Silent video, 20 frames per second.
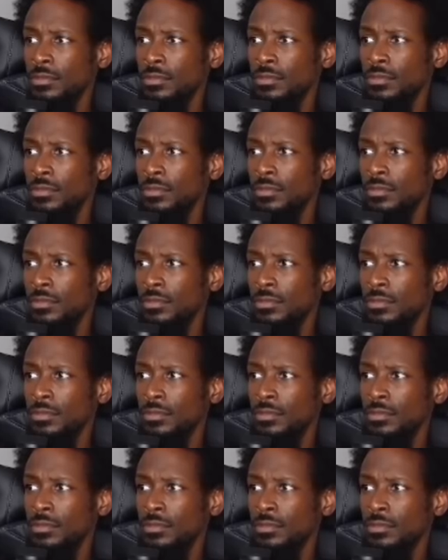
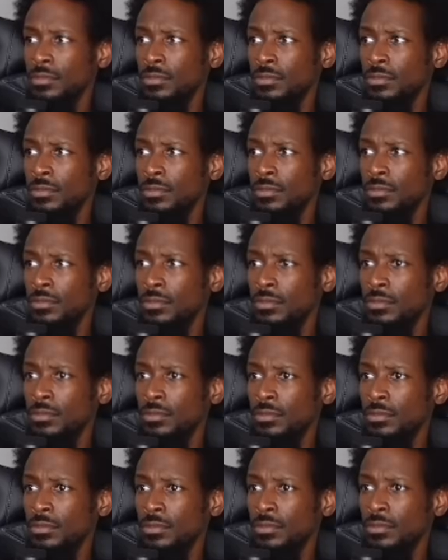
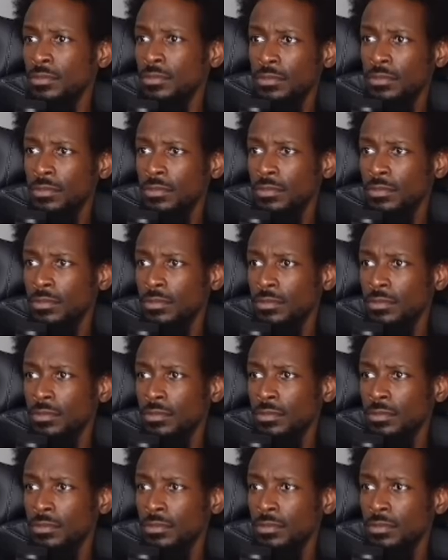
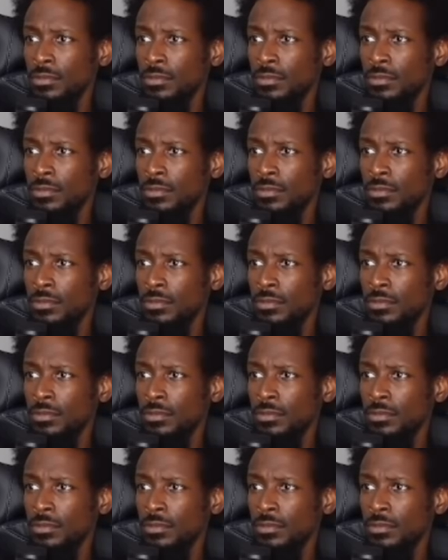No words are spoken by the person on screen.